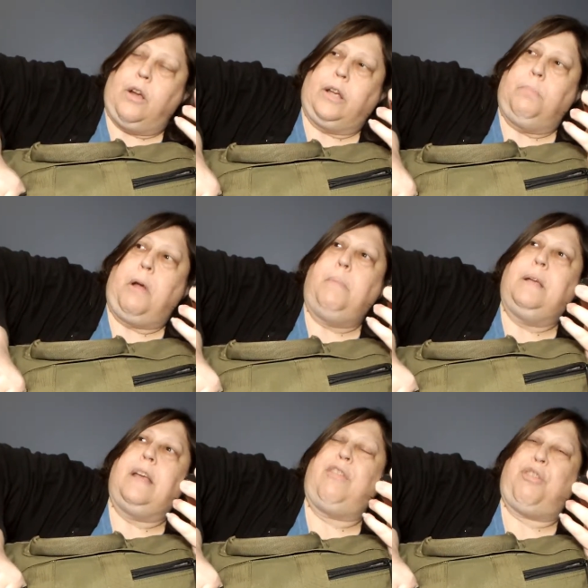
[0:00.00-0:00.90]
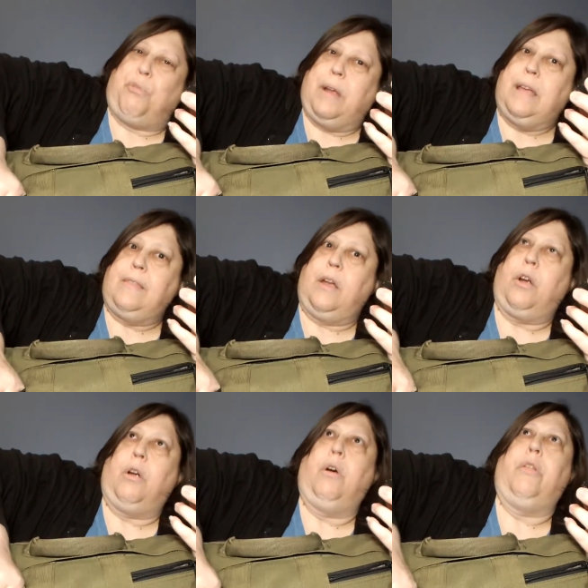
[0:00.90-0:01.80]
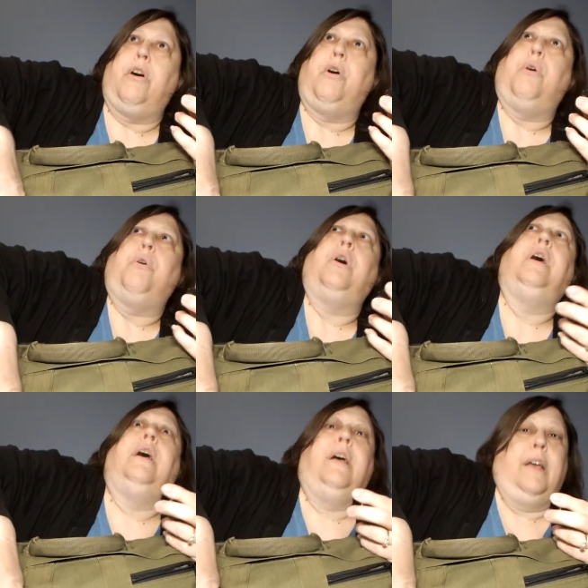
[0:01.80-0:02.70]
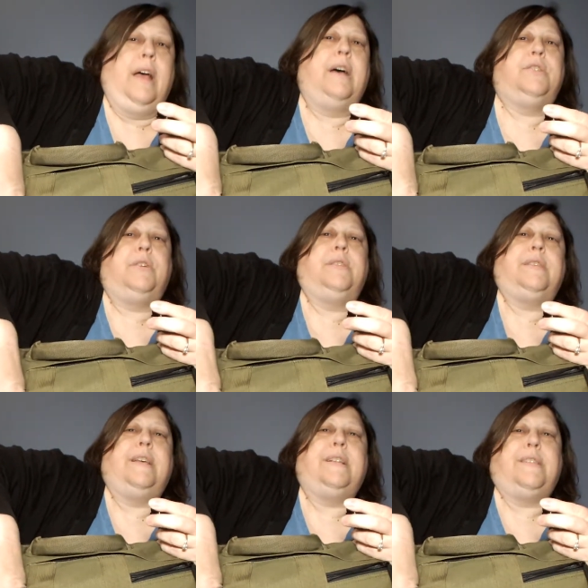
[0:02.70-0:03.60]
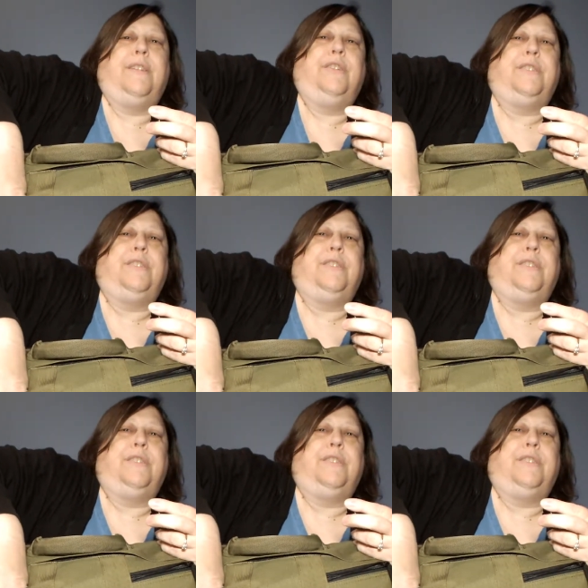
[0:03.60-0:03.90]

I could probably get 3 in there, although as you can see, it's a little